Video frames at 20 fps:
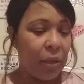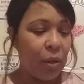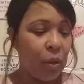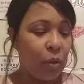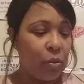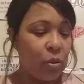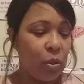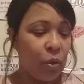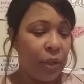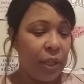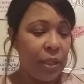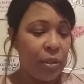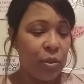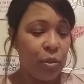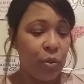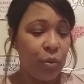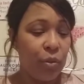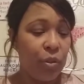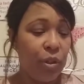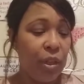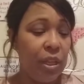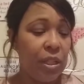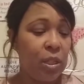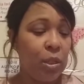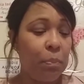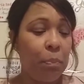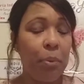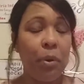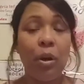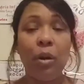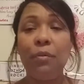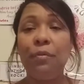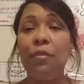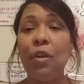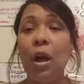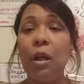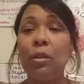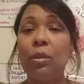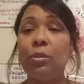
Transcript: Okay, so this book follows